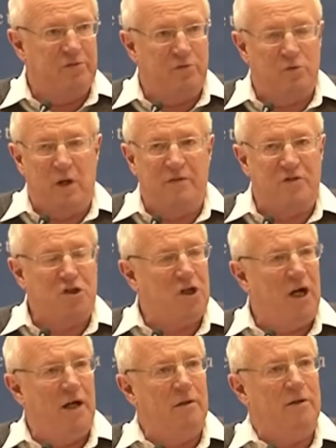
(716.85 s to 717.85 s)
There was one of a
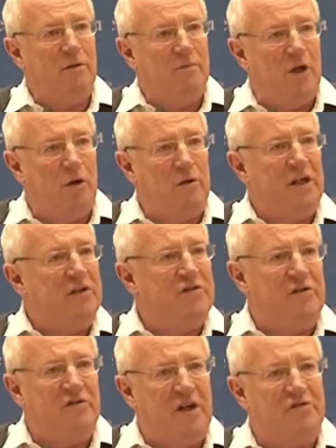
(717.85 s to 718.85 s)
child holding its
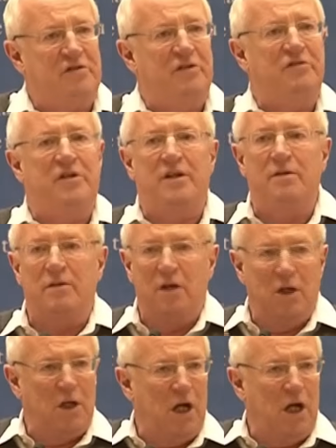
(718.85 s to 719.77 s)
intestines in,